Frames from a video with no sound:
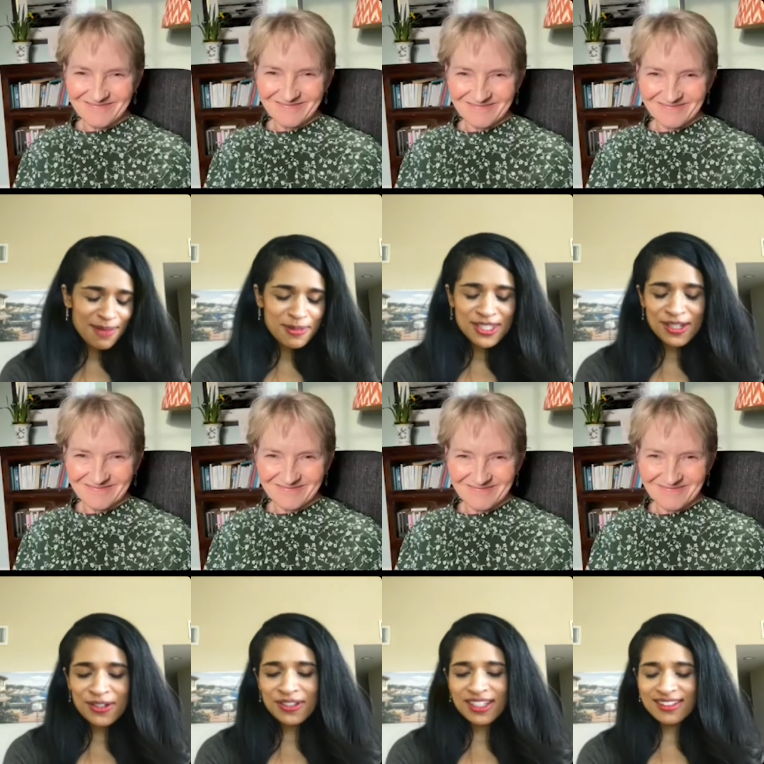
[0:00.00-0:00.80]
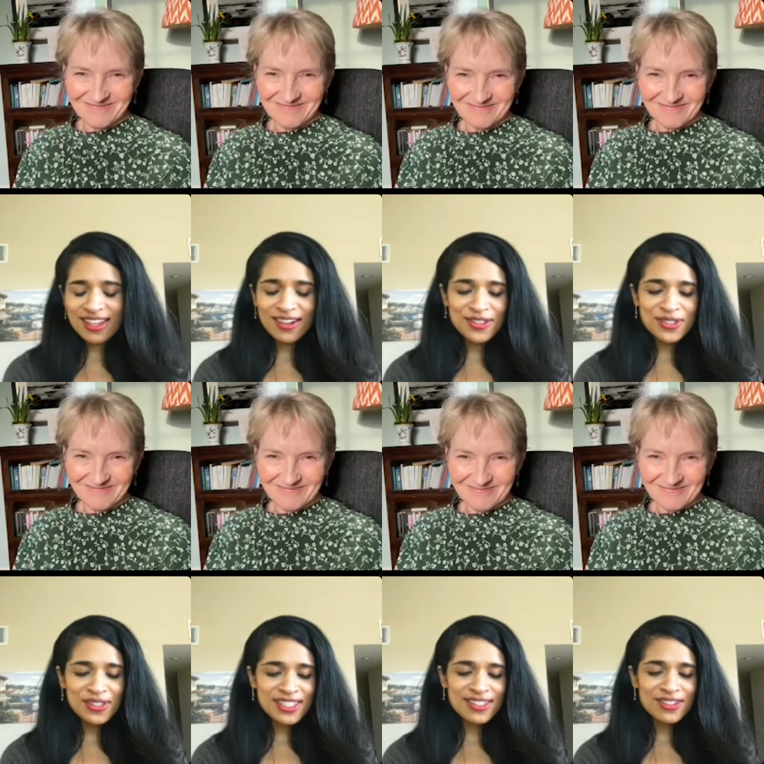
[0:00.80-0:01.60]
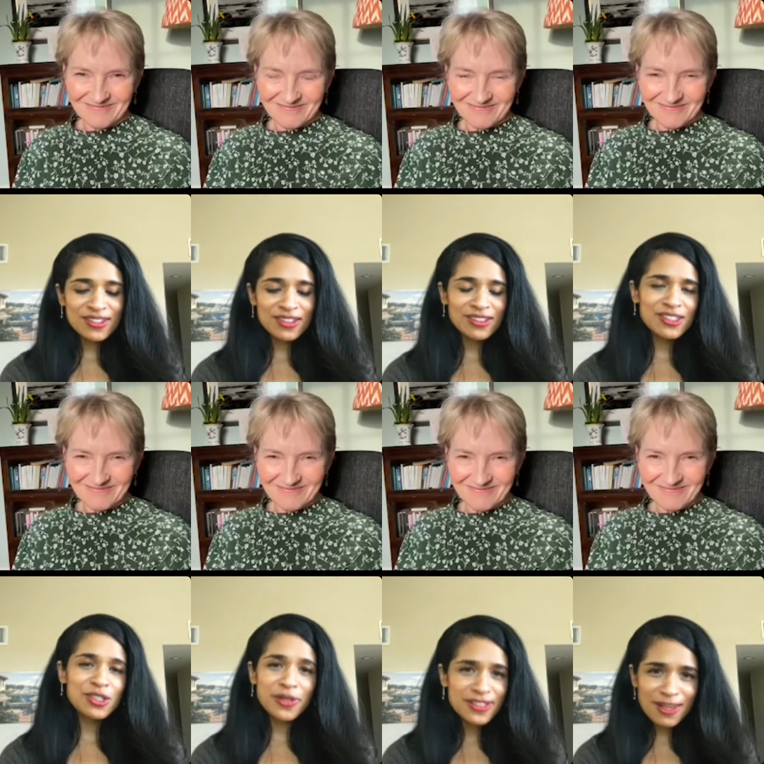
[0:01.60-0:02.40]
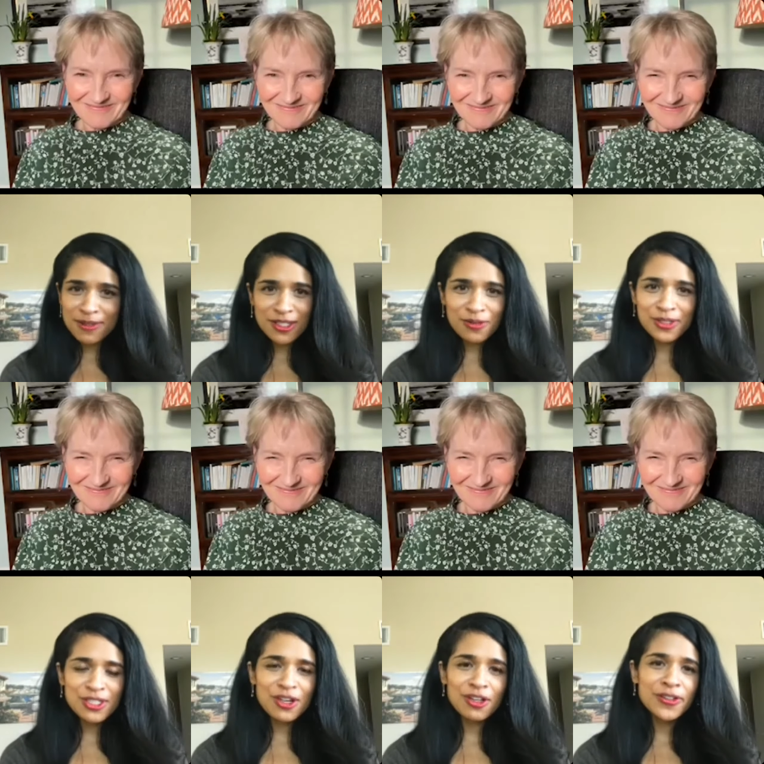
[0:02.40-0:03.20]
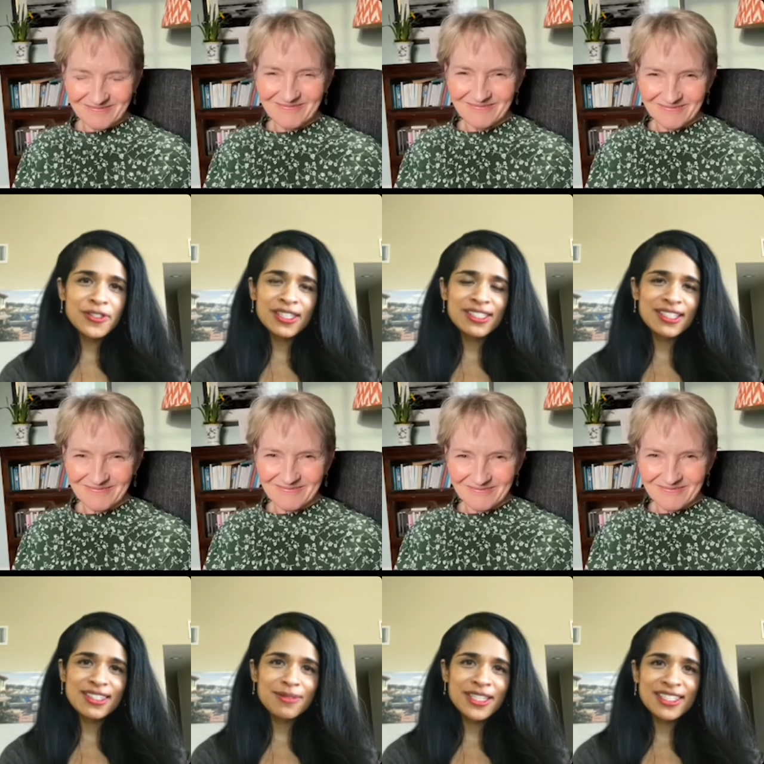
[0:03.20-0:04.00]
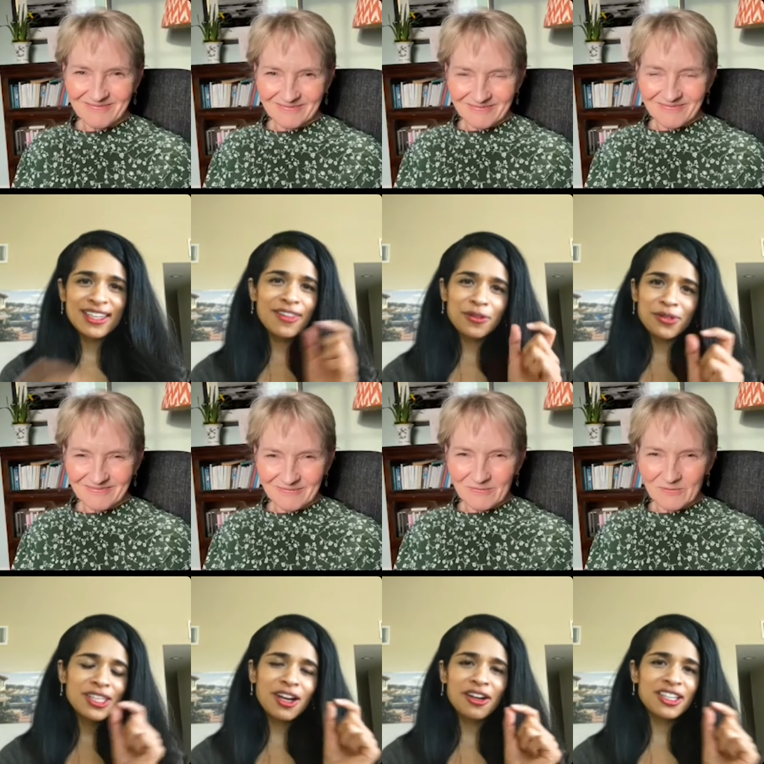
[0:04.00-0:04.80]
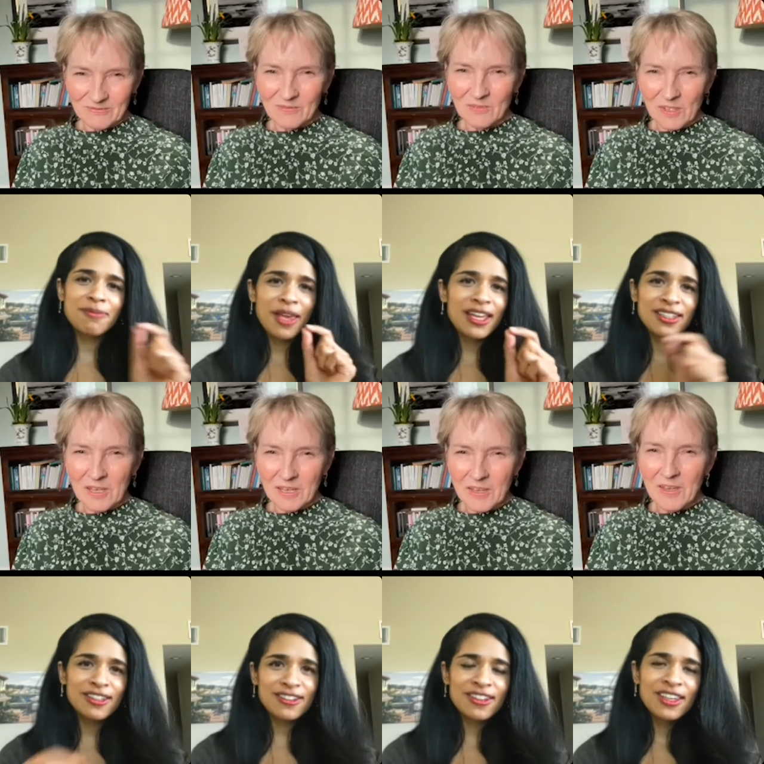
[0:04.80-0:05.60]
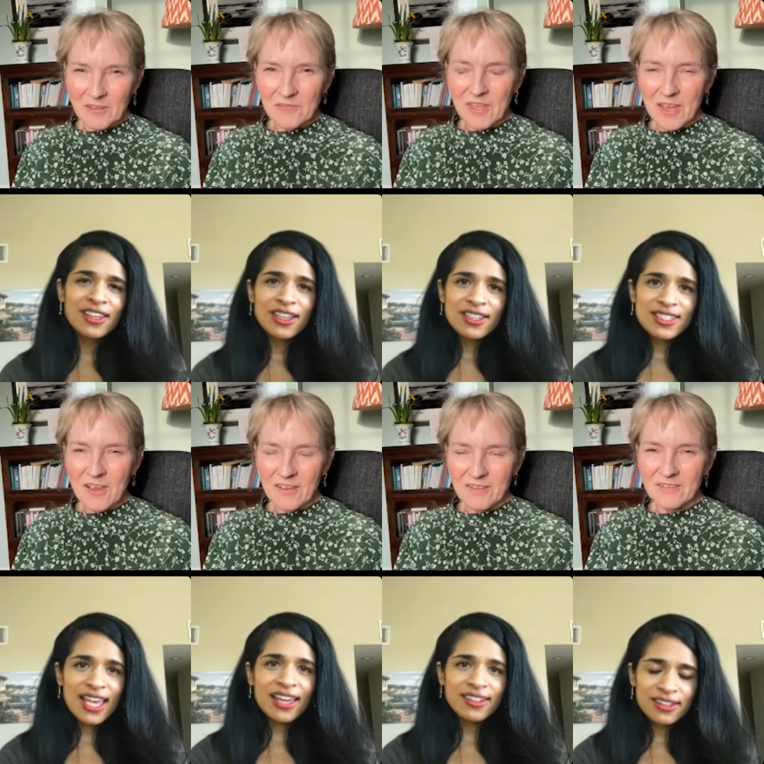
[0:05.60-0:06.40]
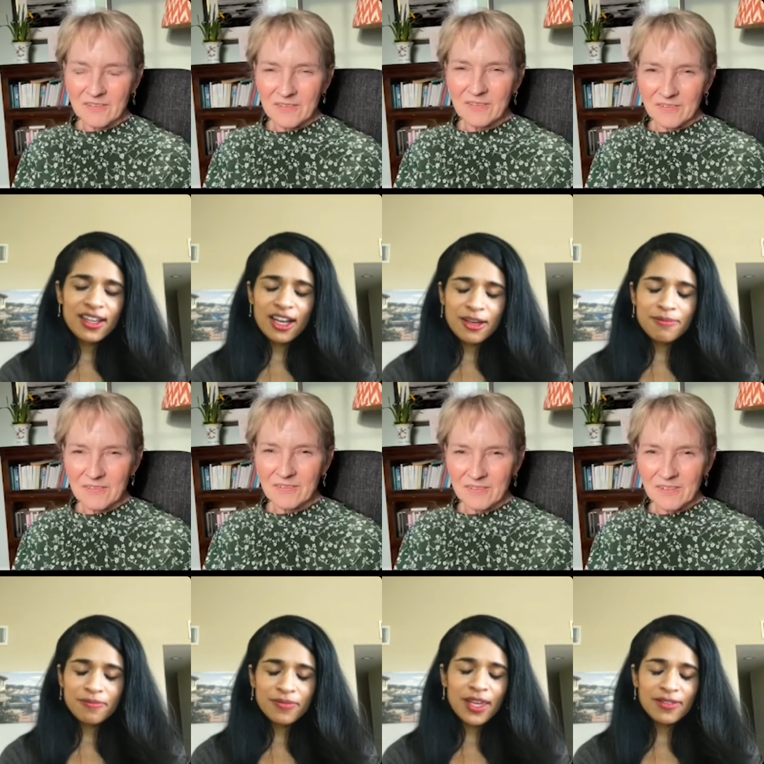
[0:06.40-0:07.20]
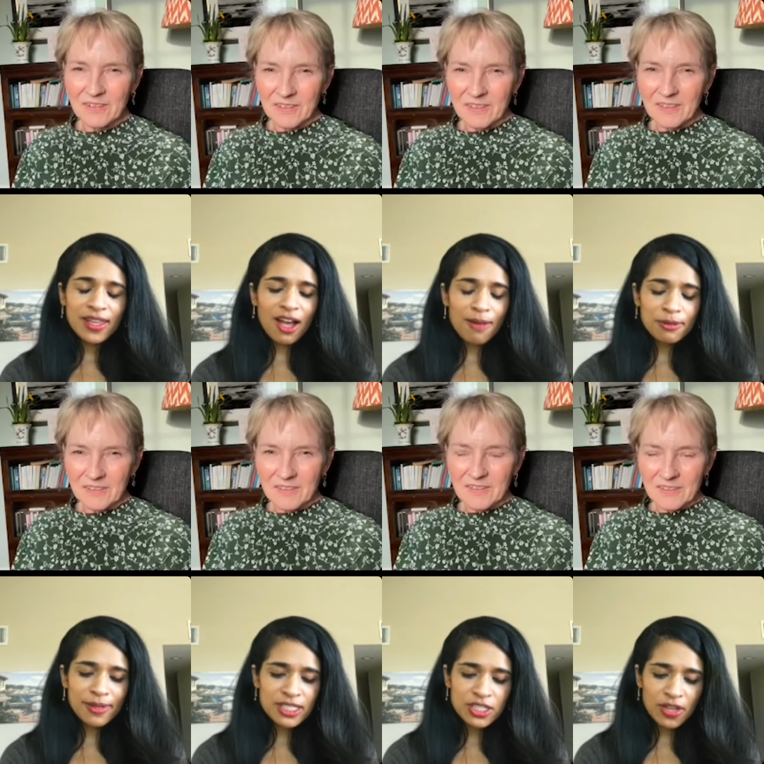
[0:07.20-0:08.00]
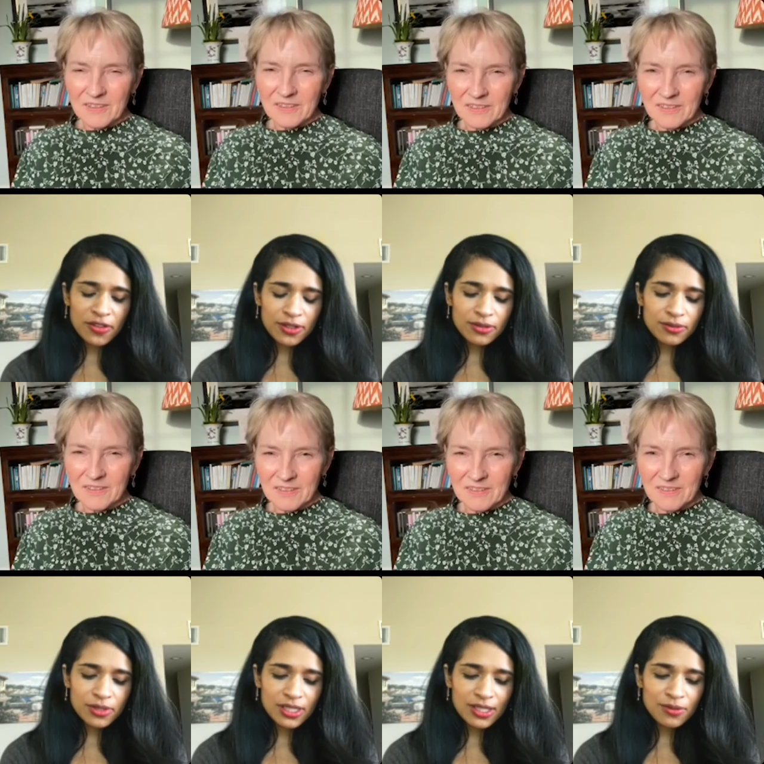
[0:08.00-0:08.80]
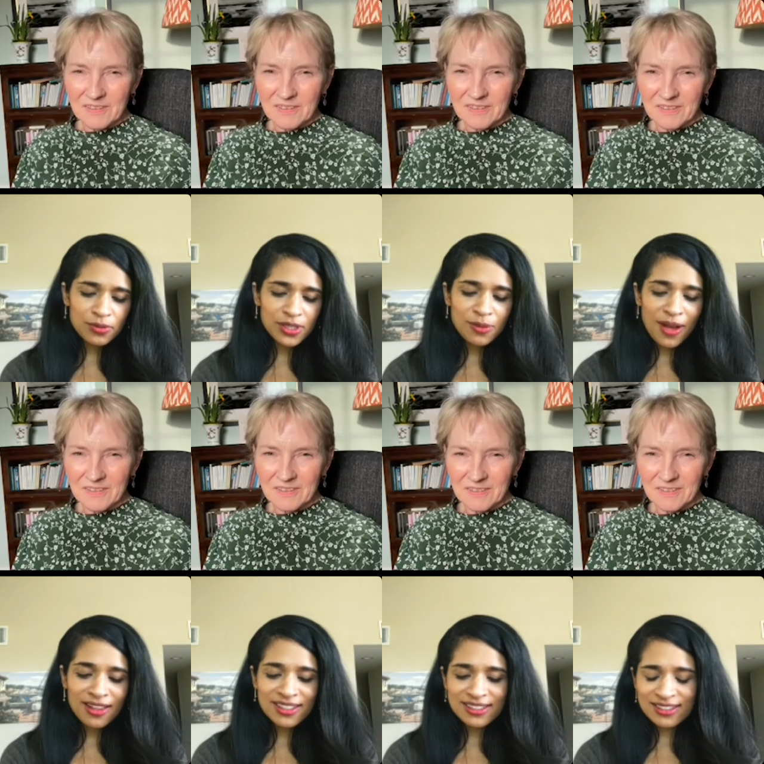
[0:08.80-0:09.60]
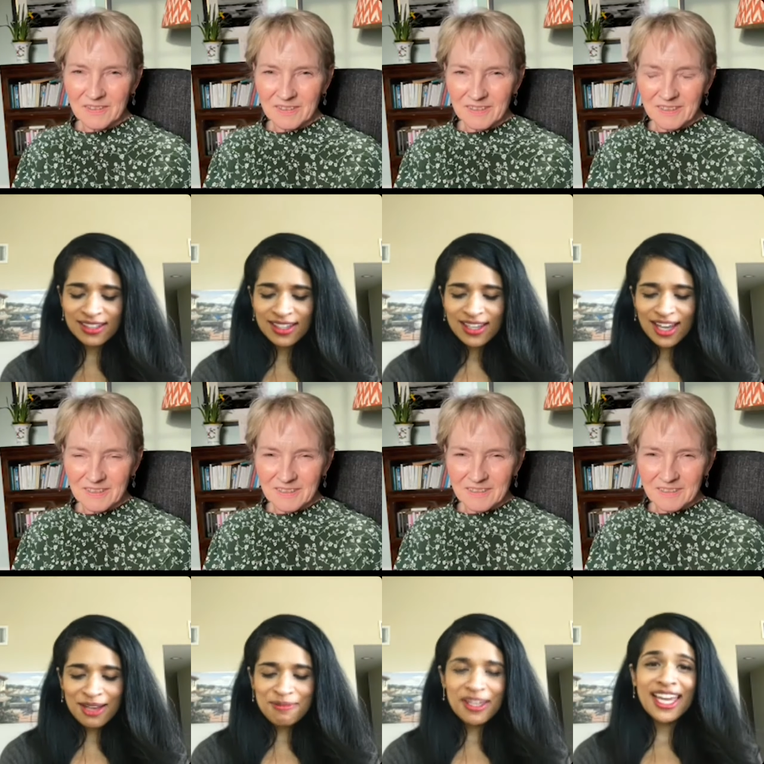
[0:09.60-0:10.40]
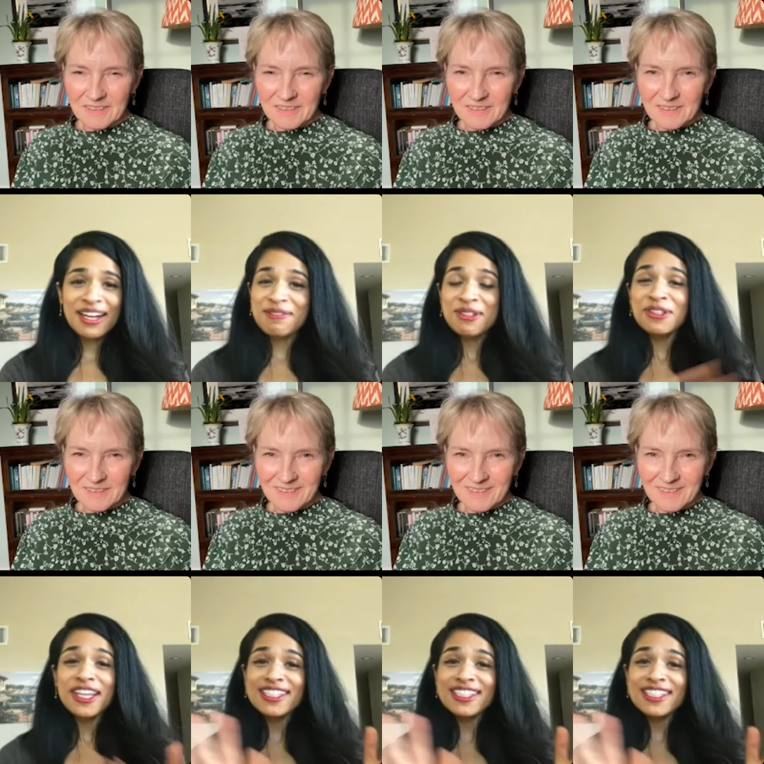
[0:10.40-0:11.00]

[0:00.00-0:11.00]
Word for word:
Speaker 1: episode, and also listen to Quinn's episode, which is called Losing Dixie, because, again, they really are a companion
Speaker 2: set.
Speaker 1: They complement each other really, really well. And again, I'm new to